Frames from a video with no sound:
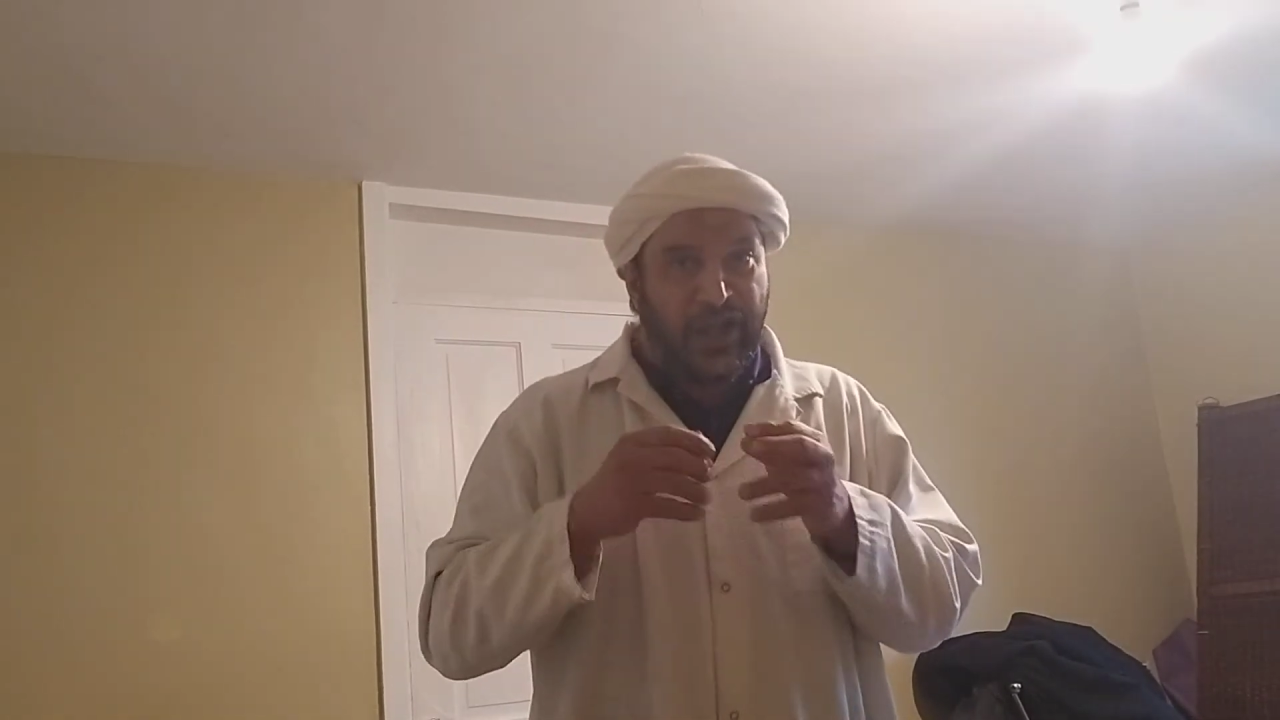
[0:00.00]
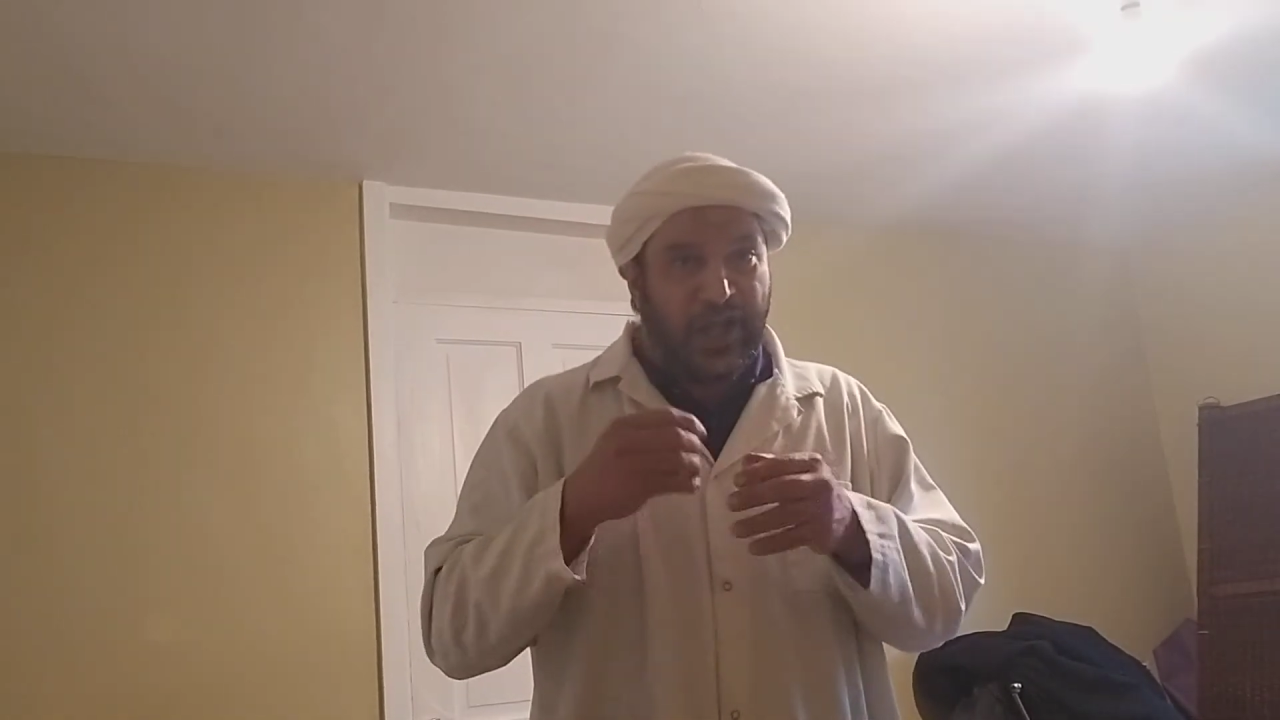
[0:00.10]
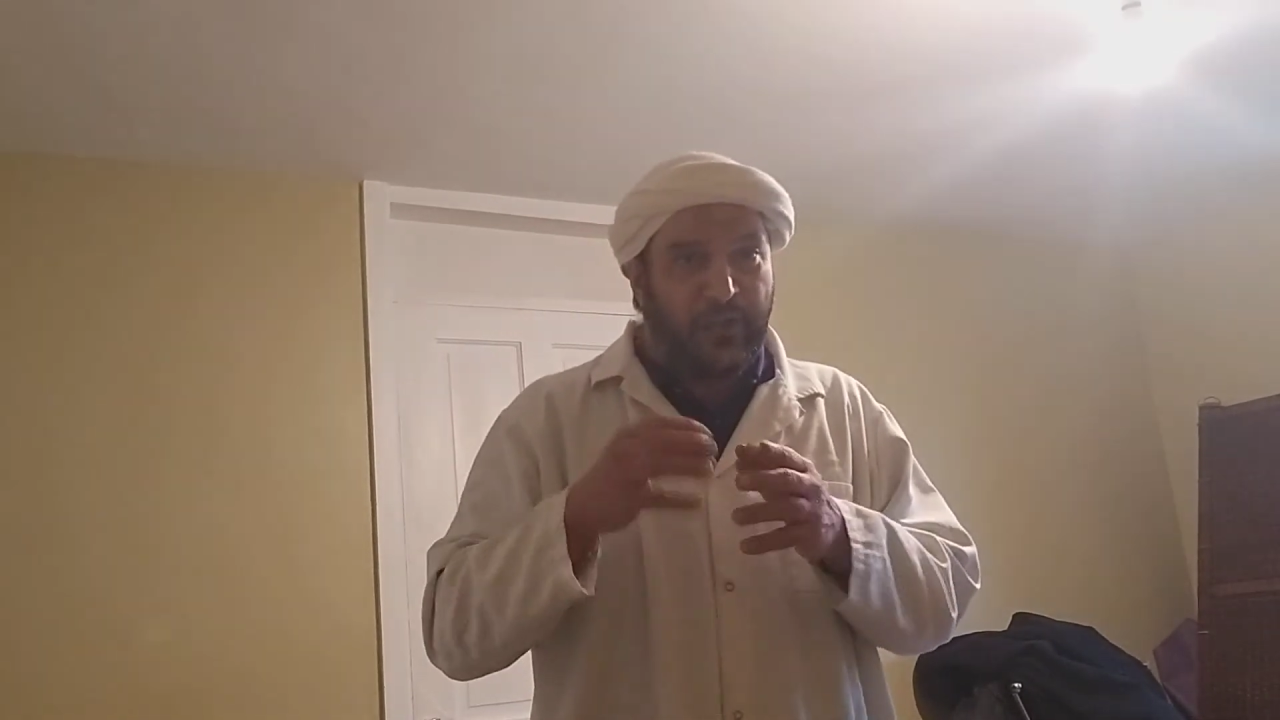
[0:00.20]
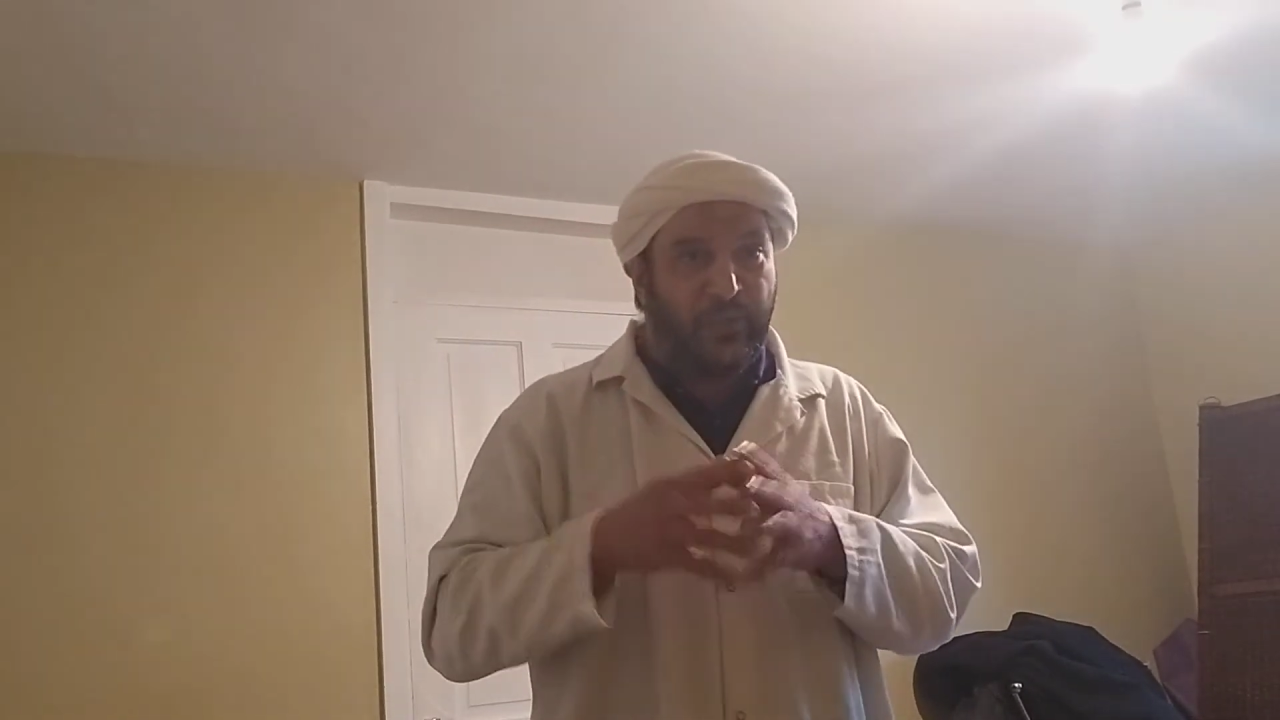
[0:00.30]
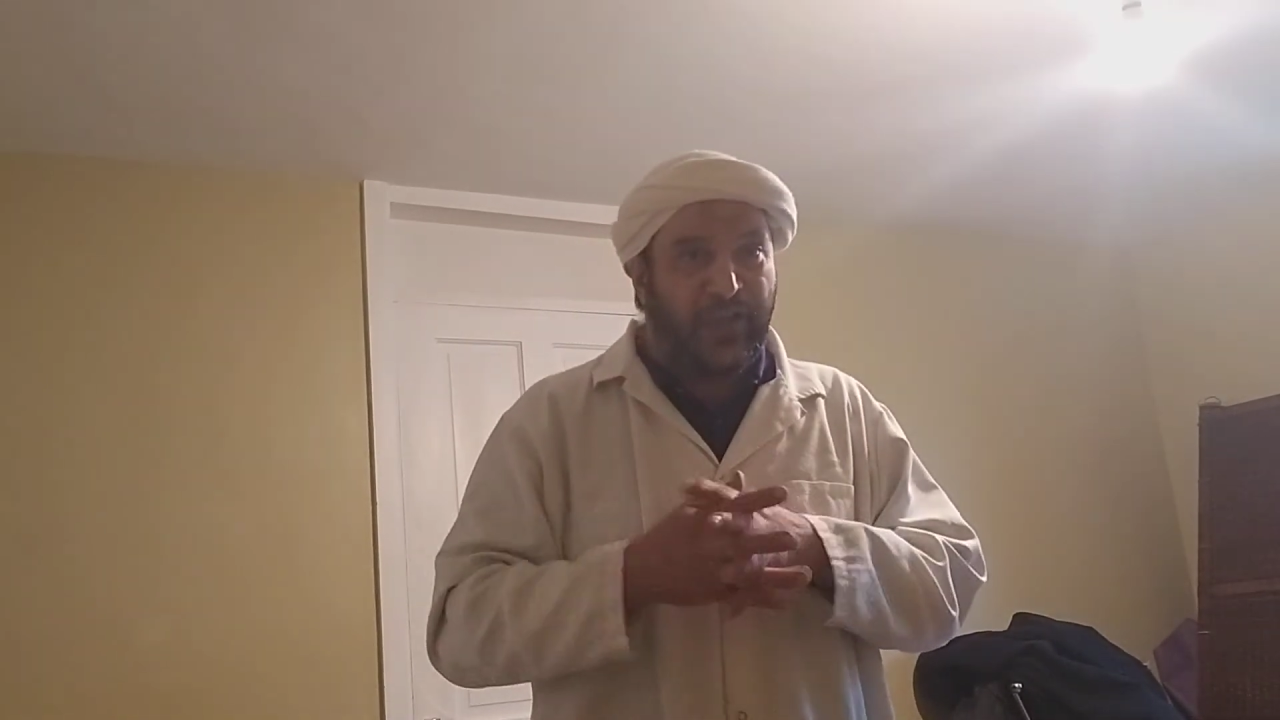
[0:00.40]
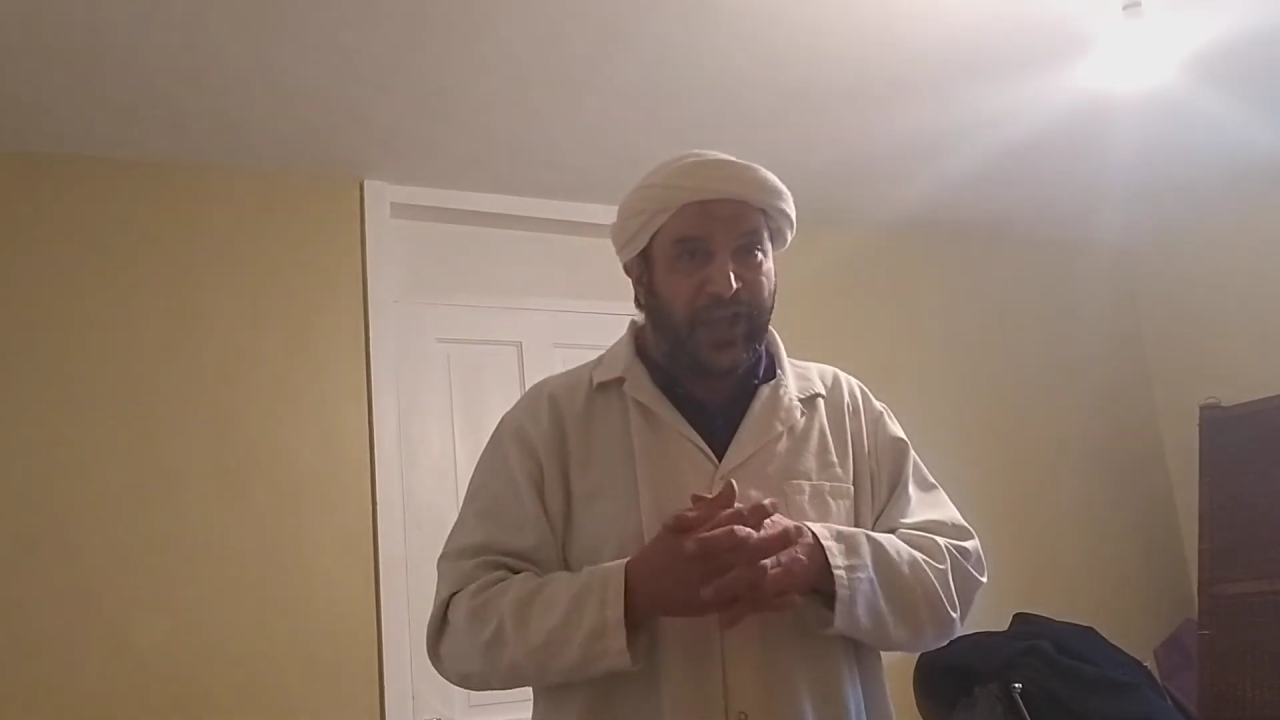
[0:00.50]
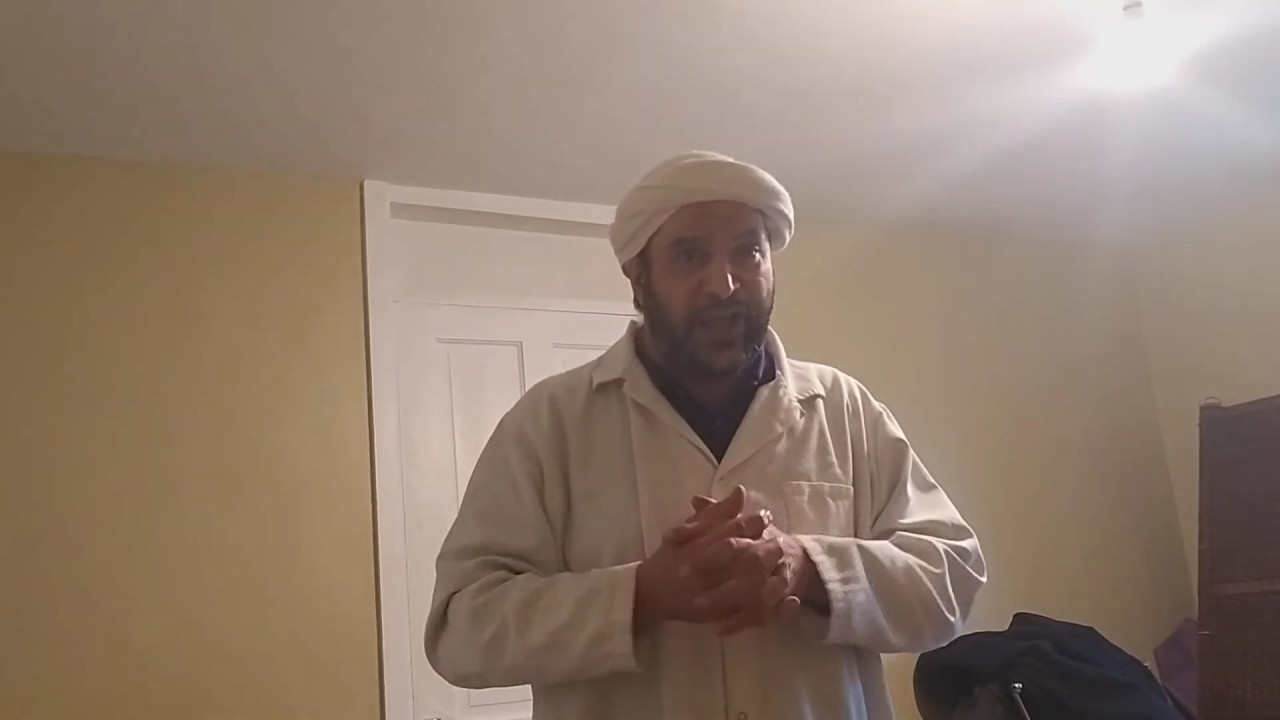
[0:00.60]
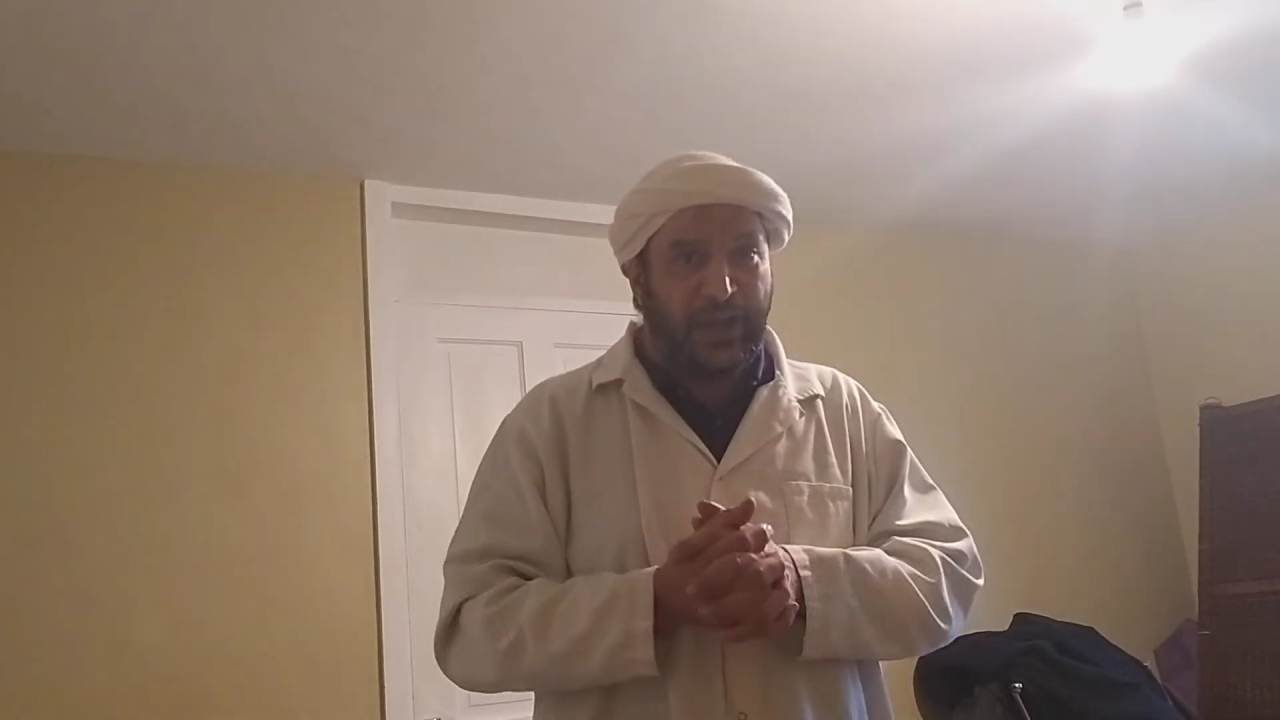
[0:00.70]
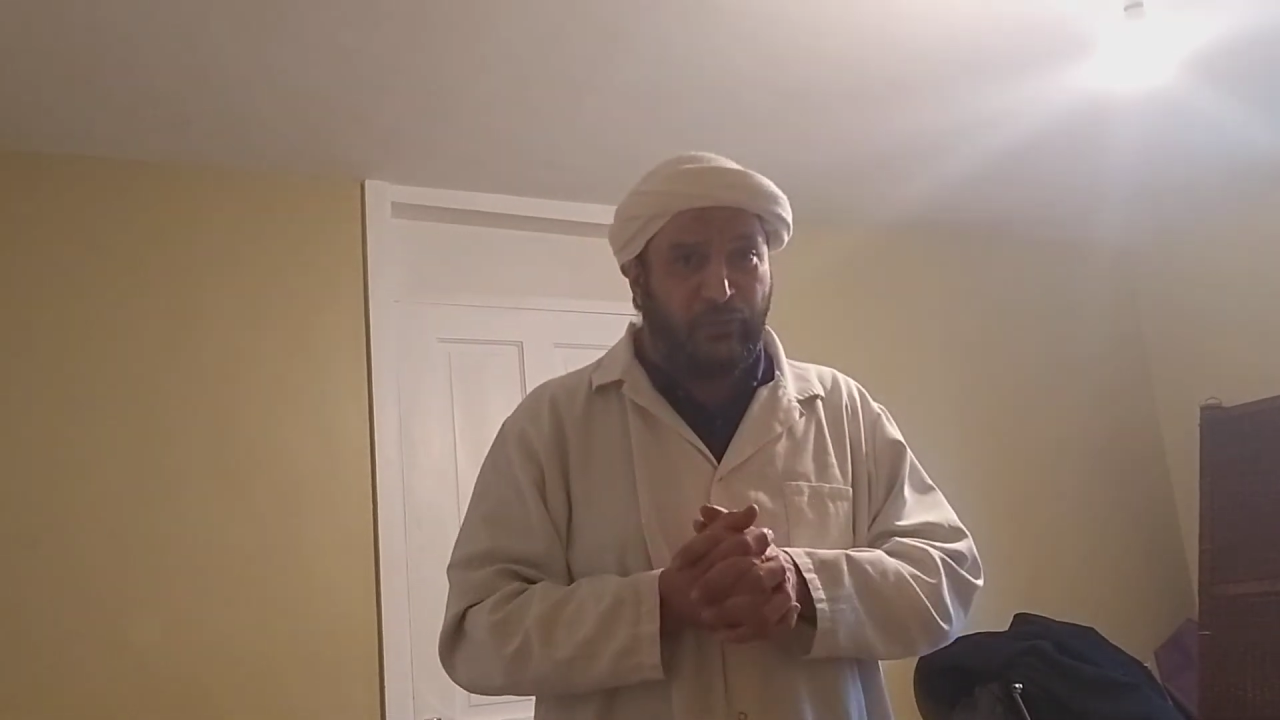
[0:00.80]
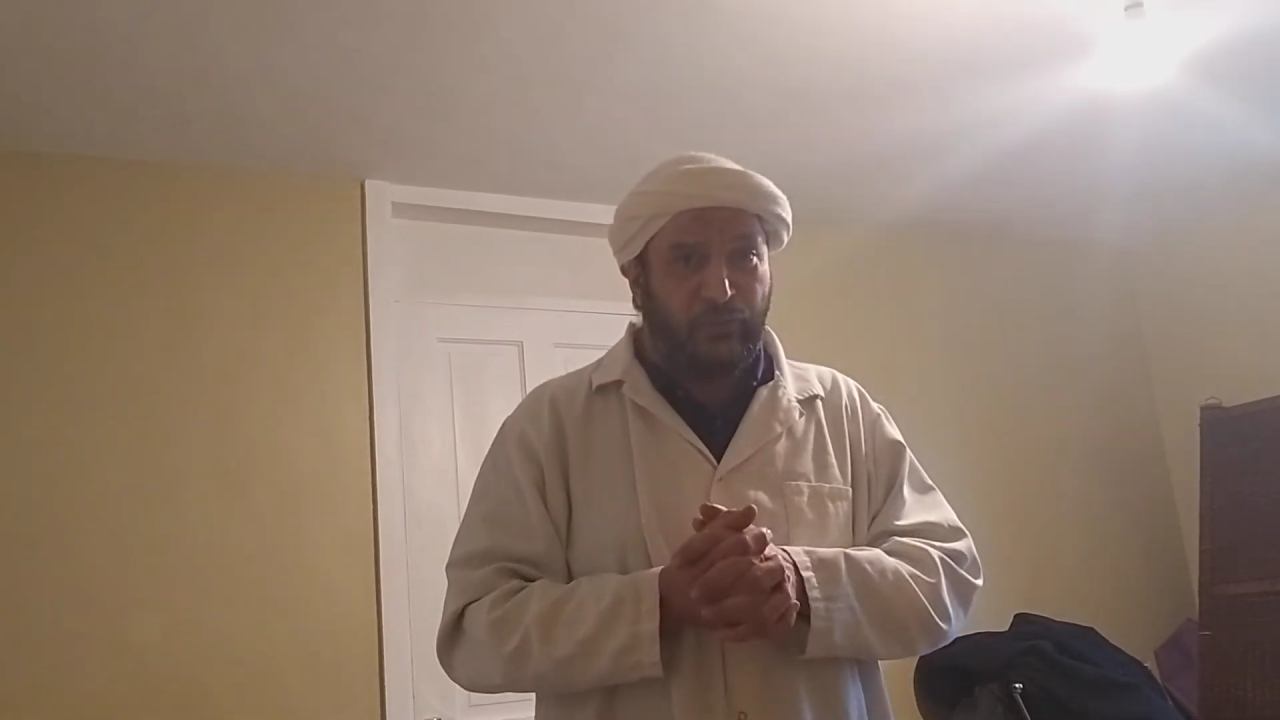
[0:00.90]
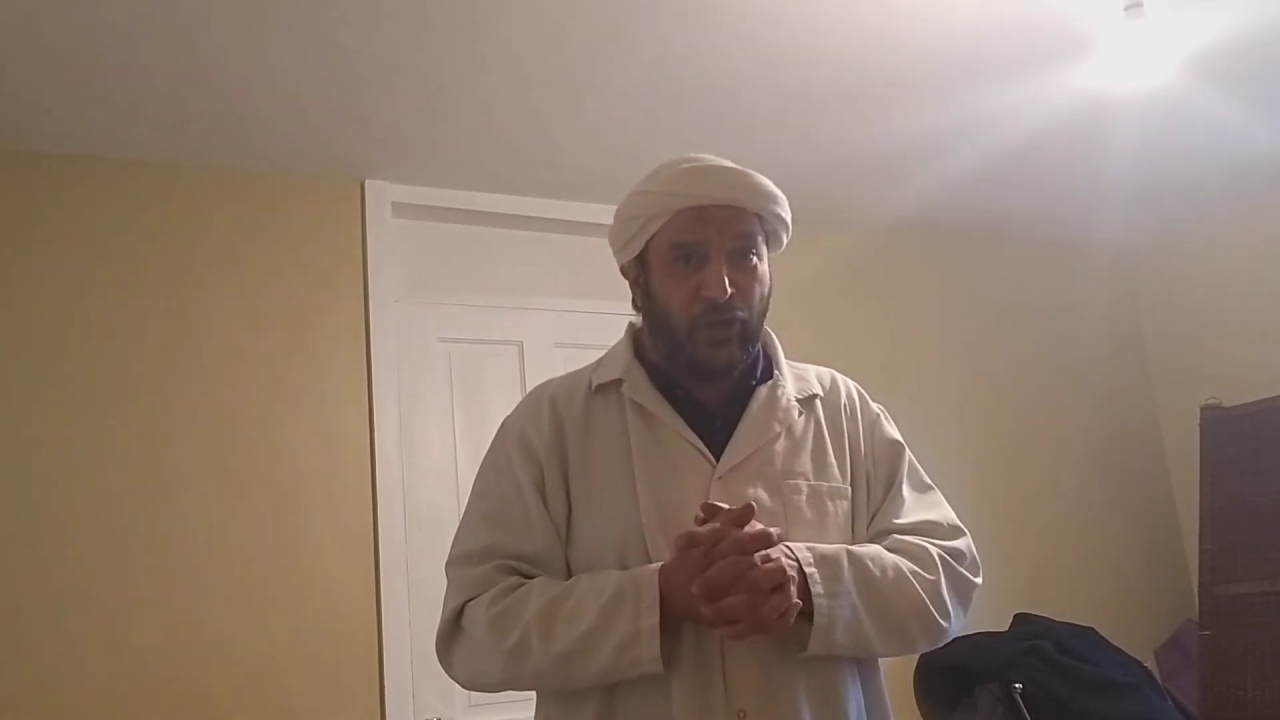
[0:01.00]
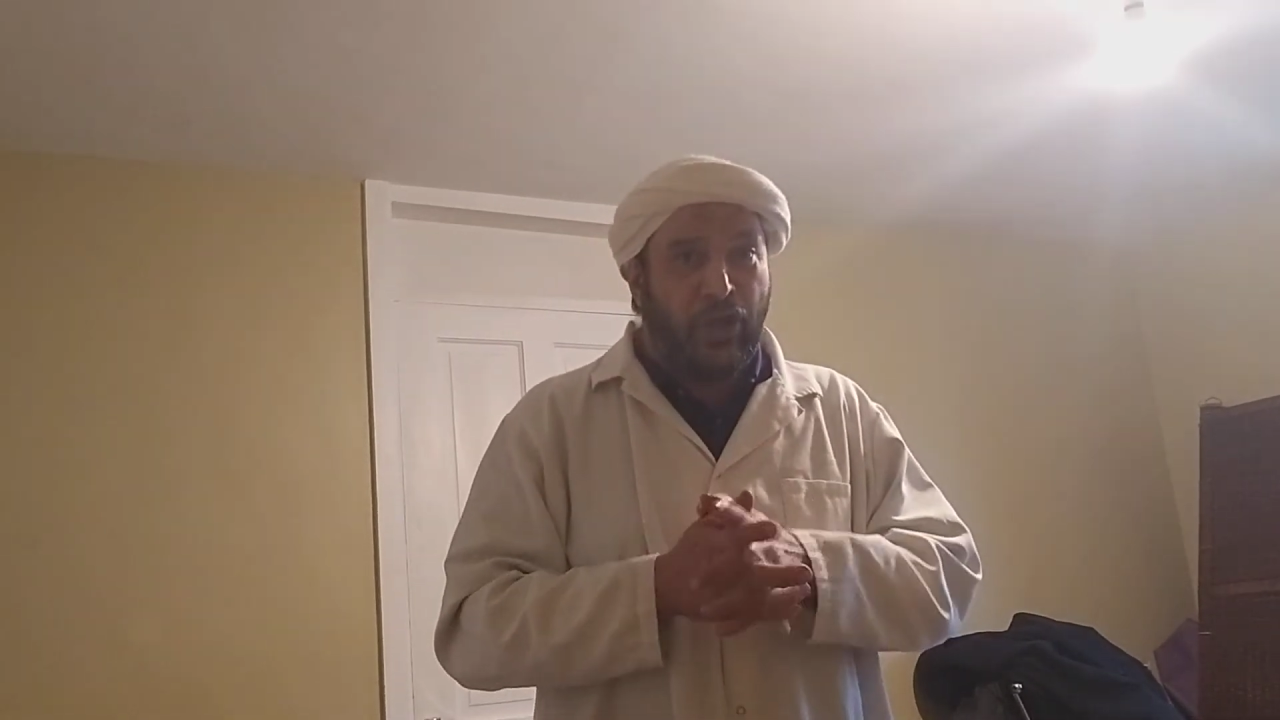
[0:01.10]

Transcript: the head.